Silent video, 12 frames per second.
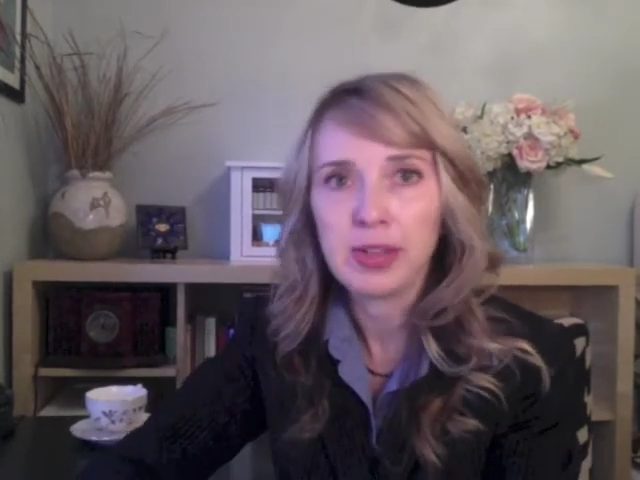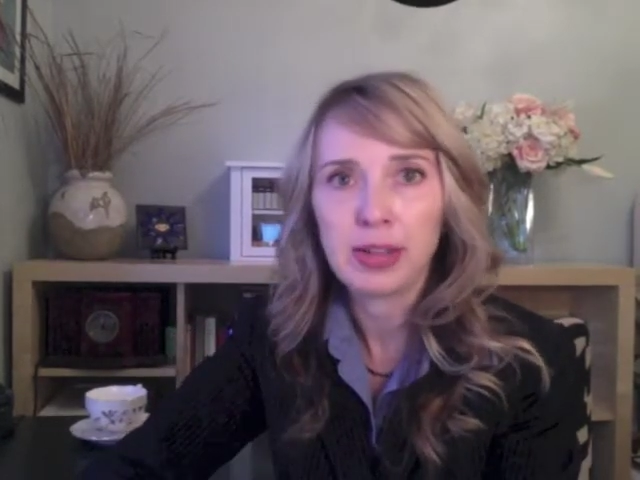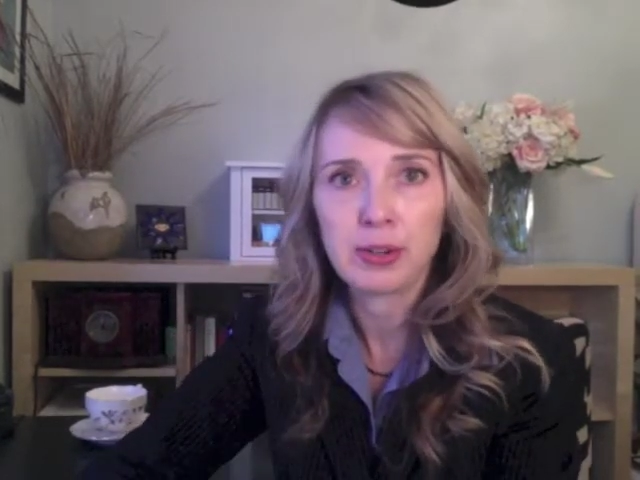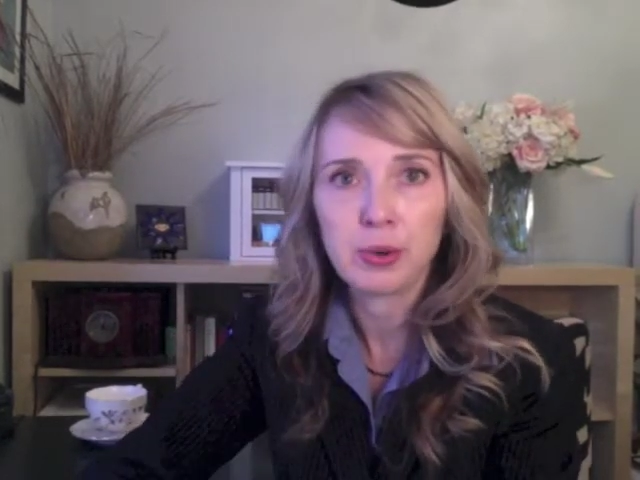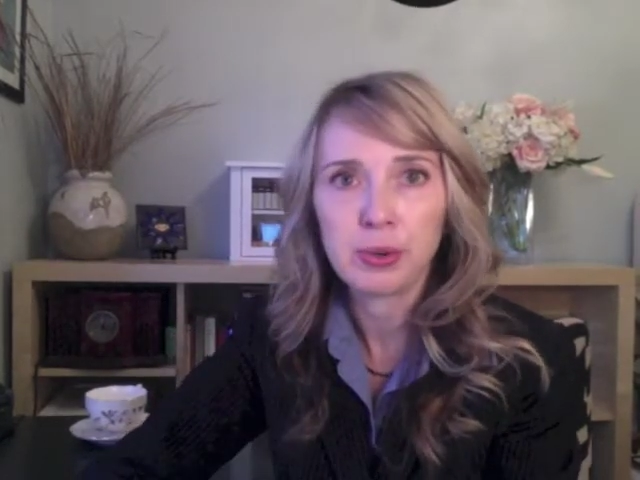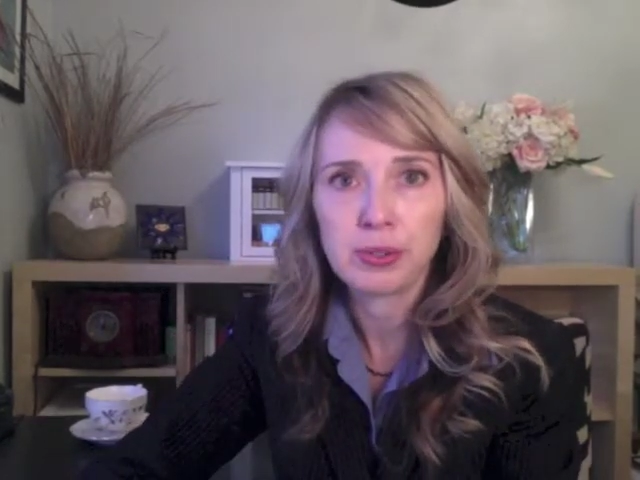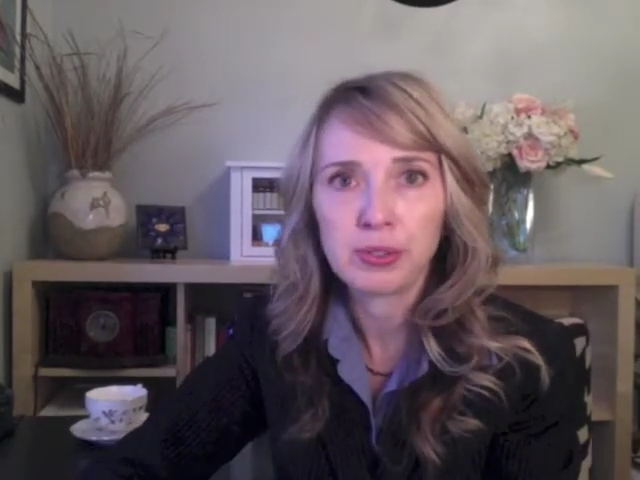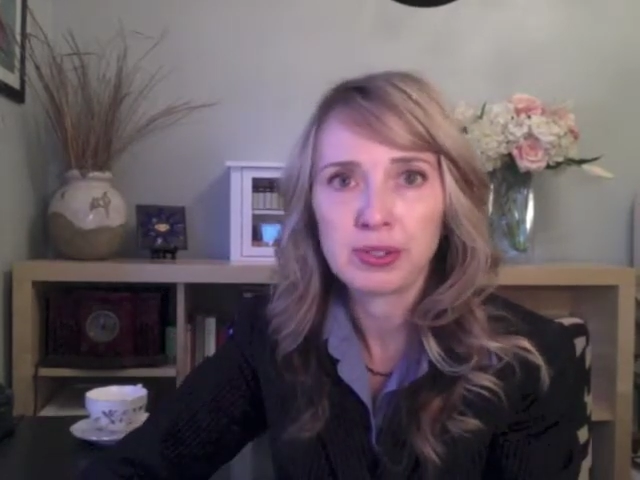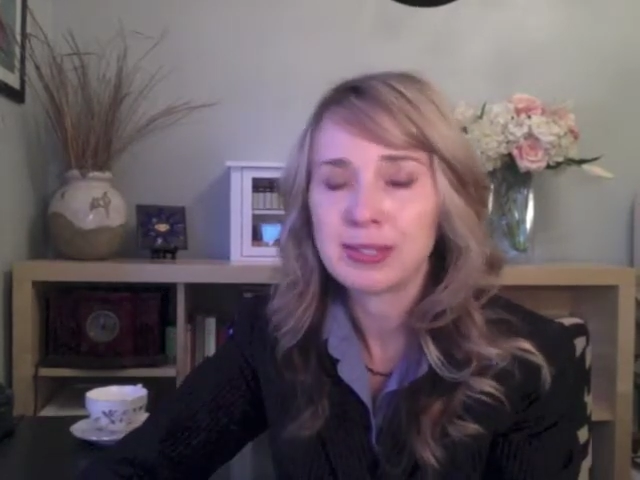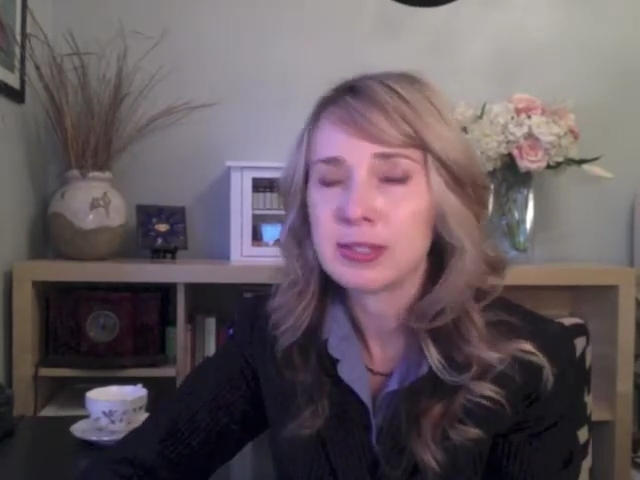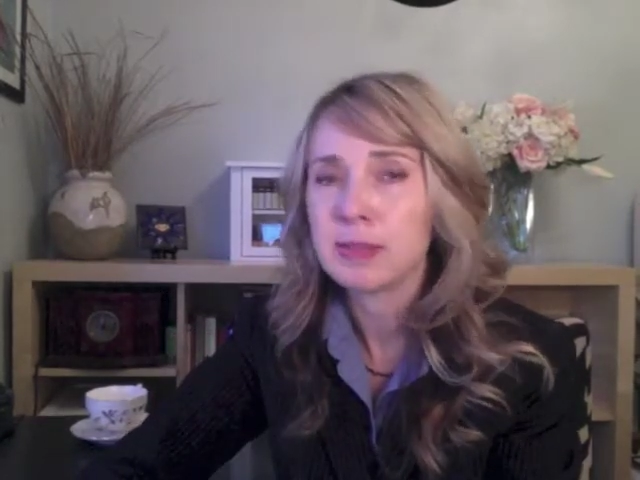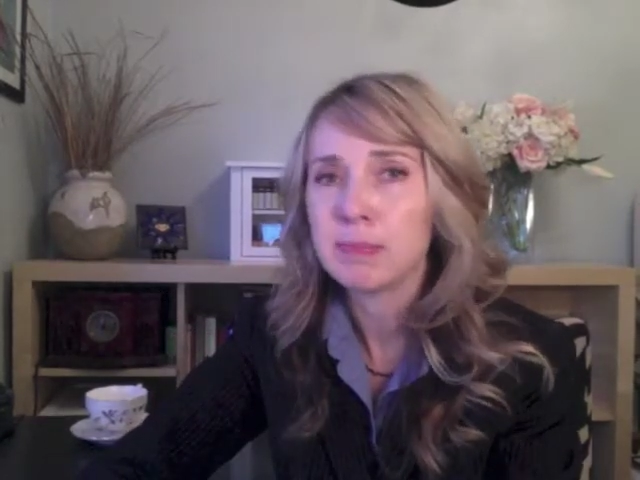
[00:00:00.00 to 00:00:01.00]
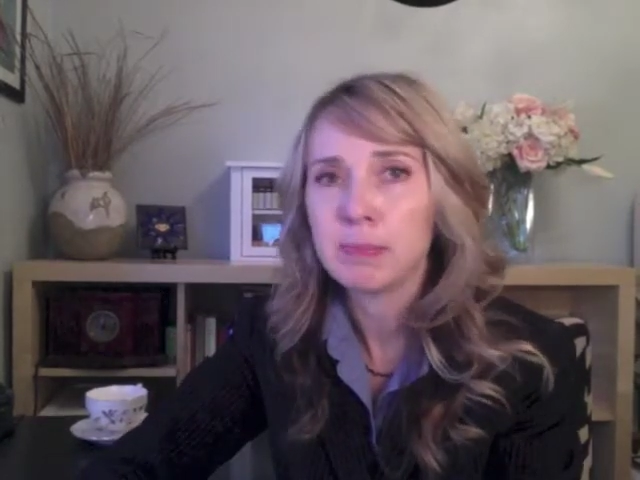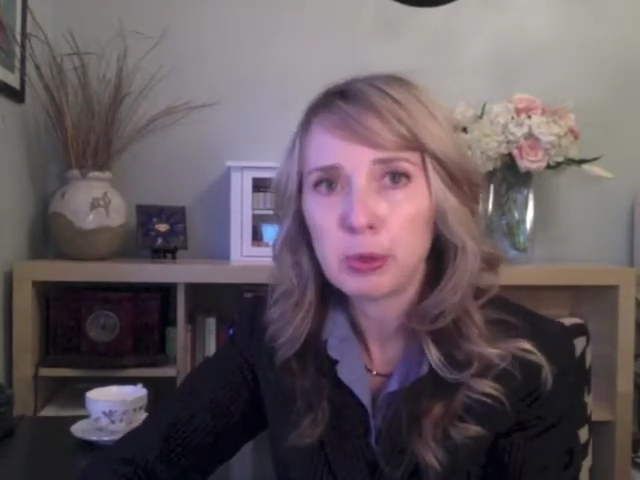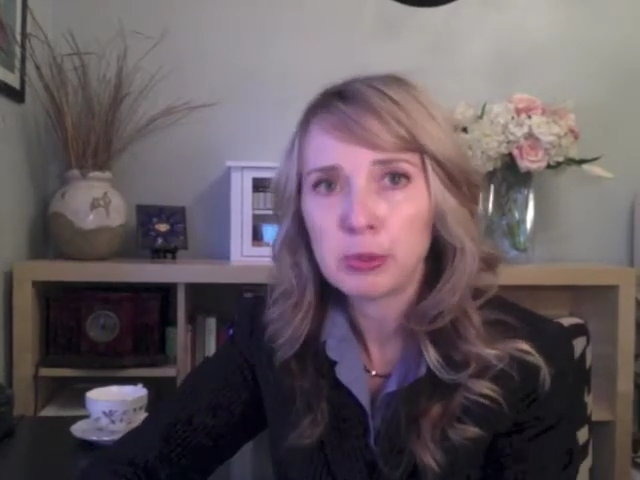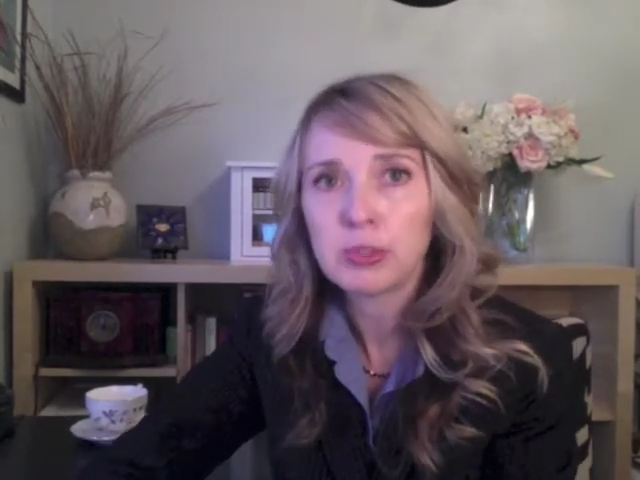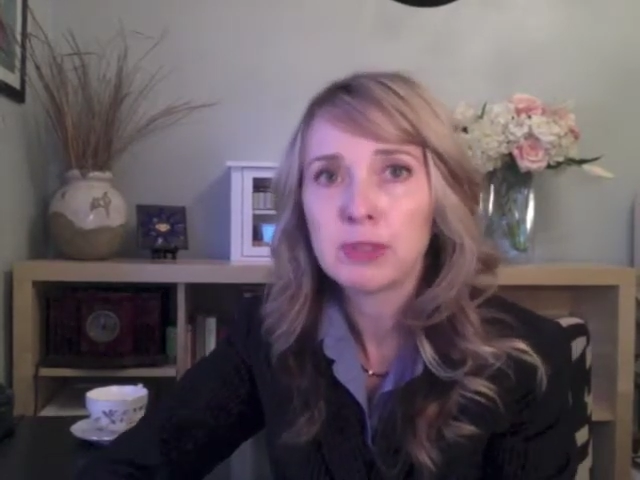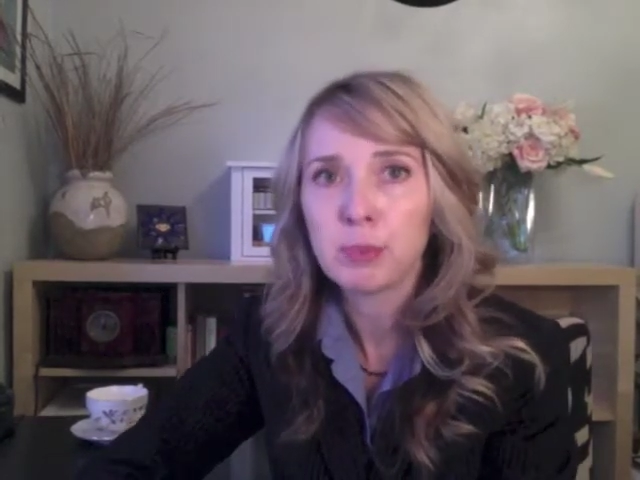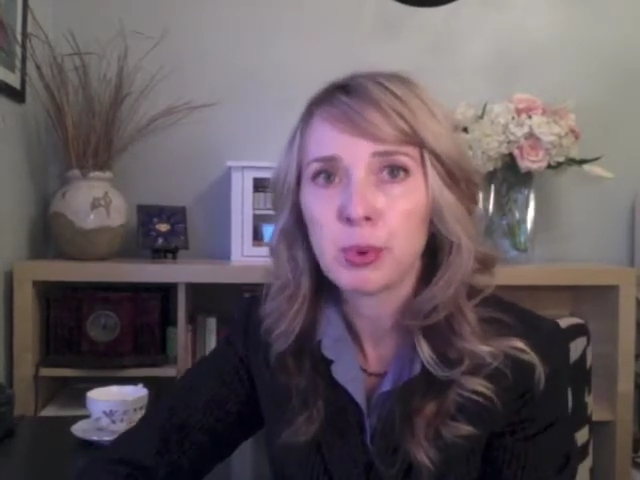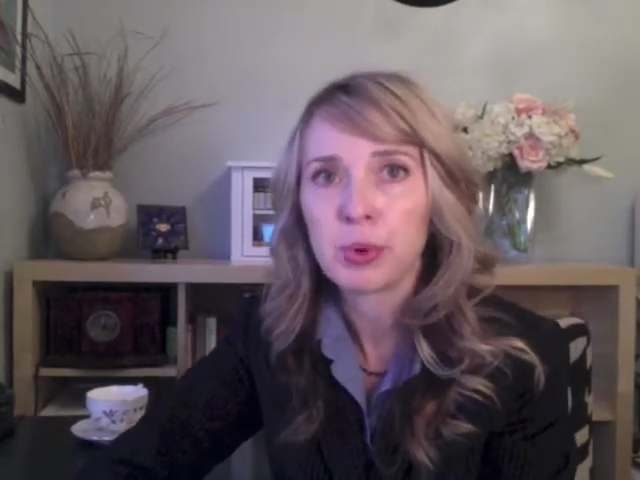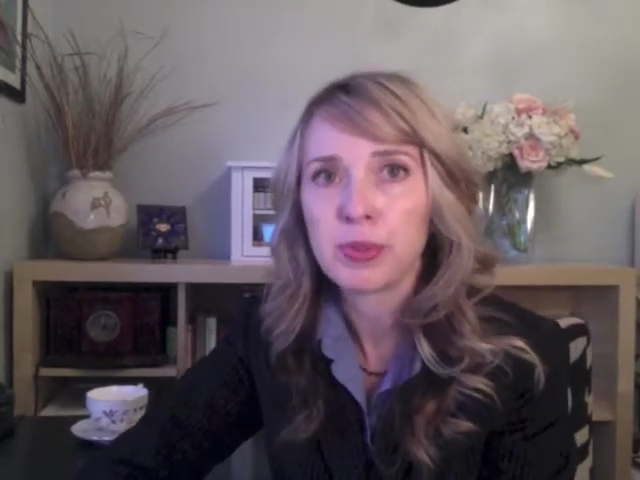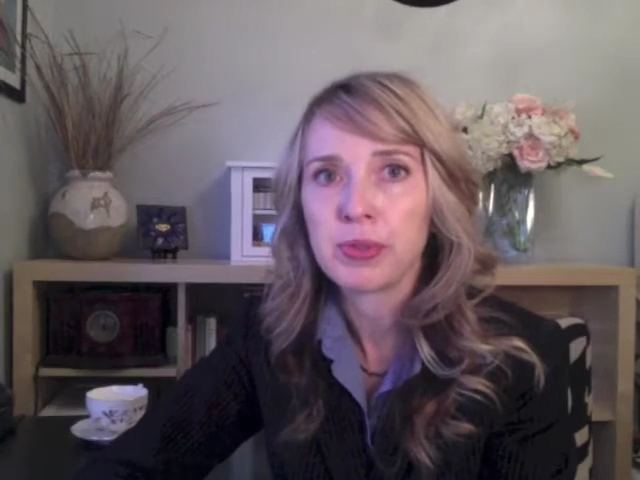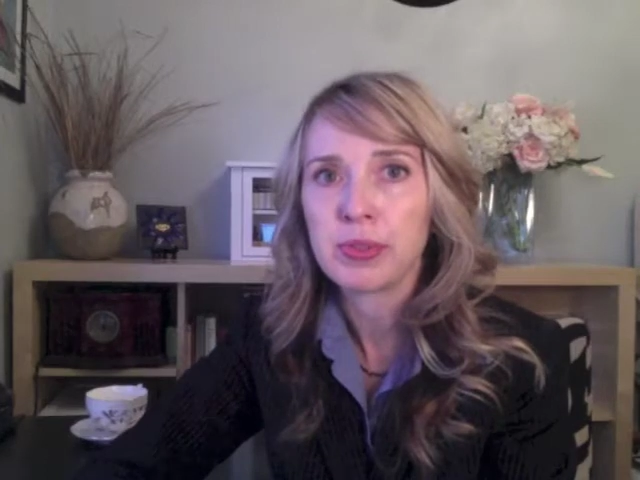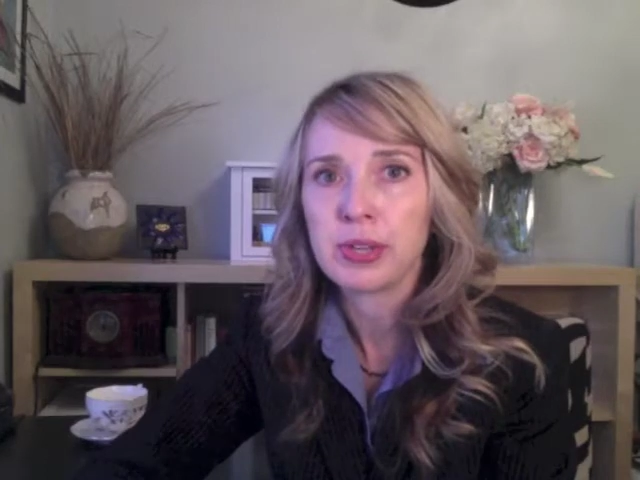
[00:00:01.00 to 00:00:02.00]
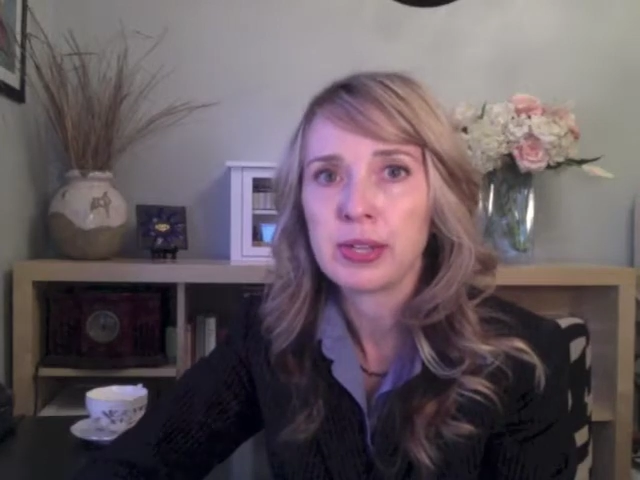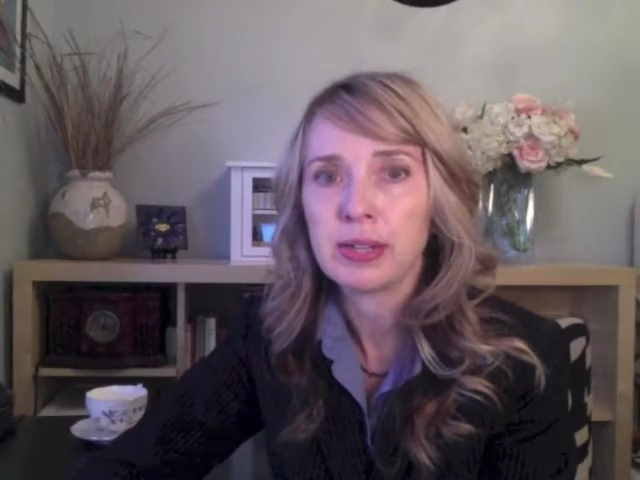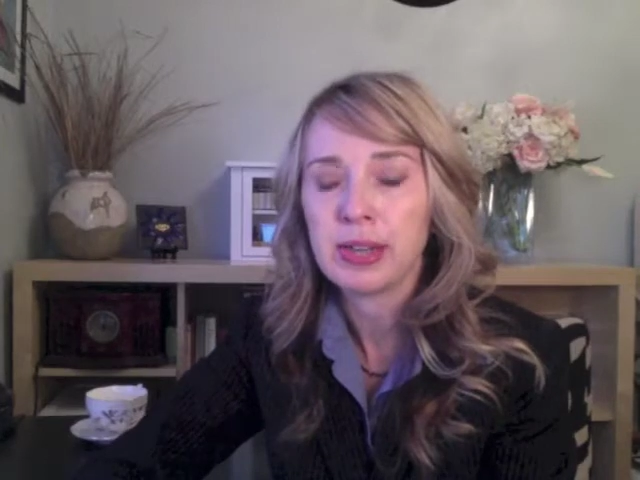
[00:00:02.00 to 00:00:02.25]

that course is the most important thing.